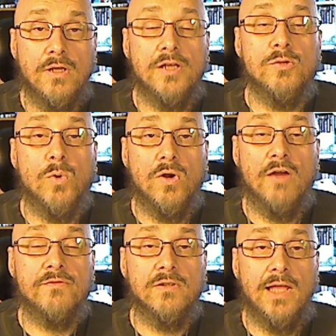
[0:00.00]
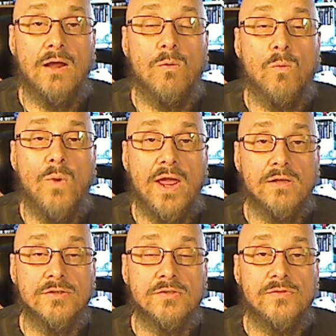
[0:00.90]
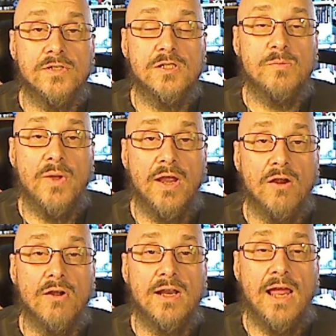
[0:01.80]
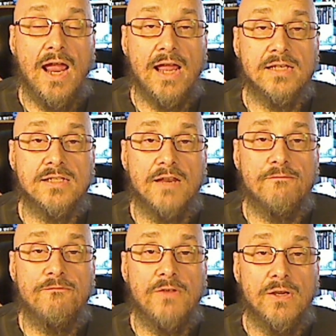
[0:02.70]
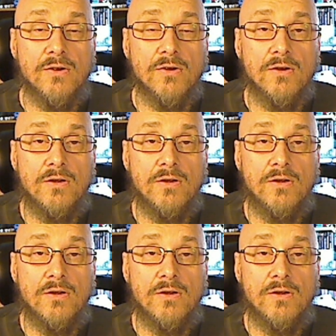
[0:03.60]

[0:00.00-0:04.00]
And you won't have to let out wails of despair and angst and fear.